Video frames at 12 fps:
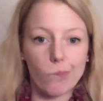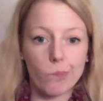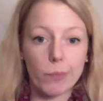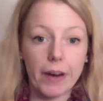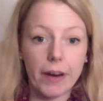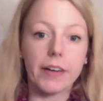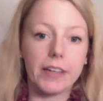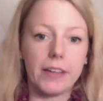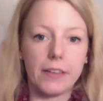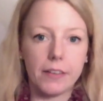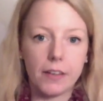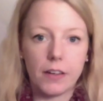cardi.
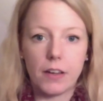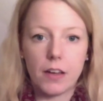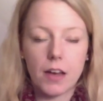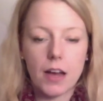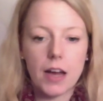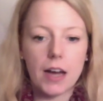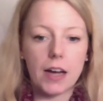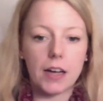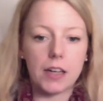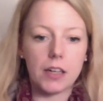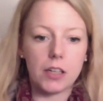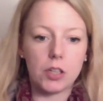
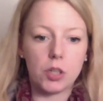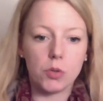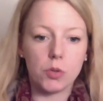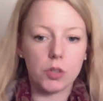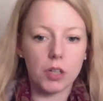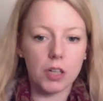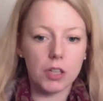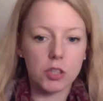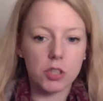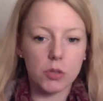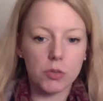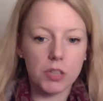You
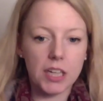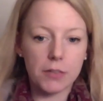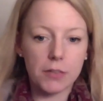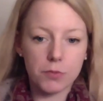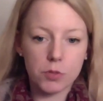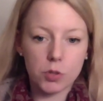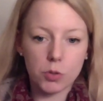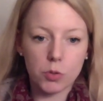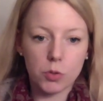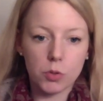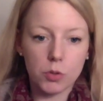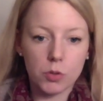don't have
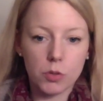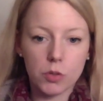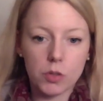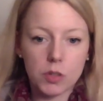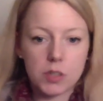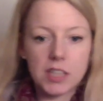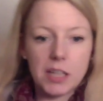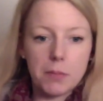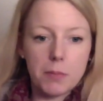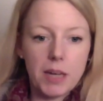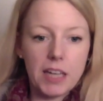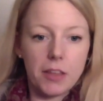to seam
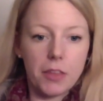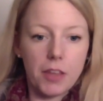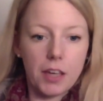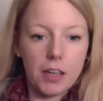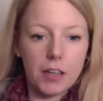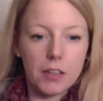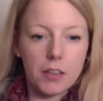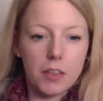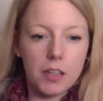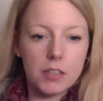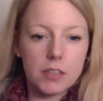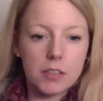anything.
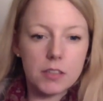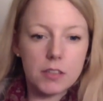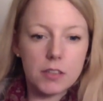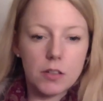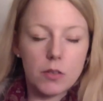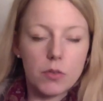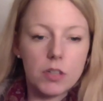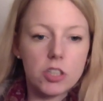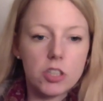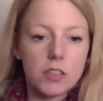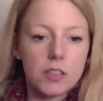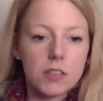These
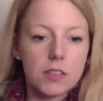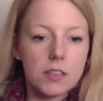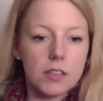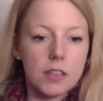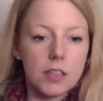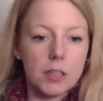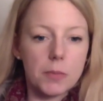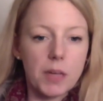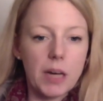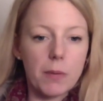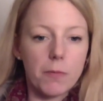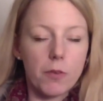ridges
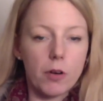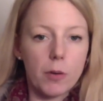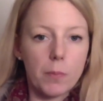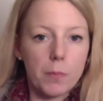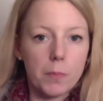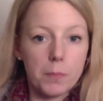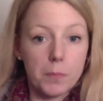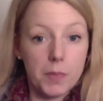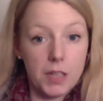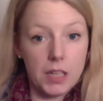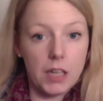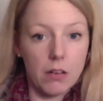come from
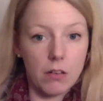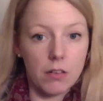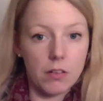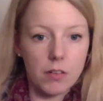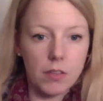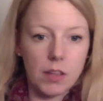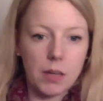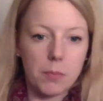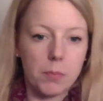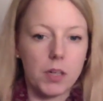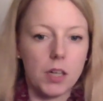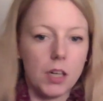knitting on them.
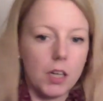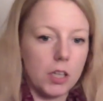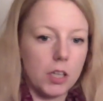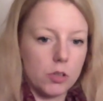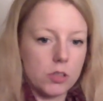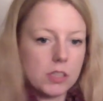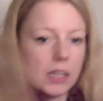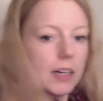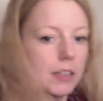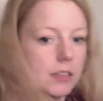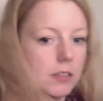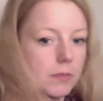You start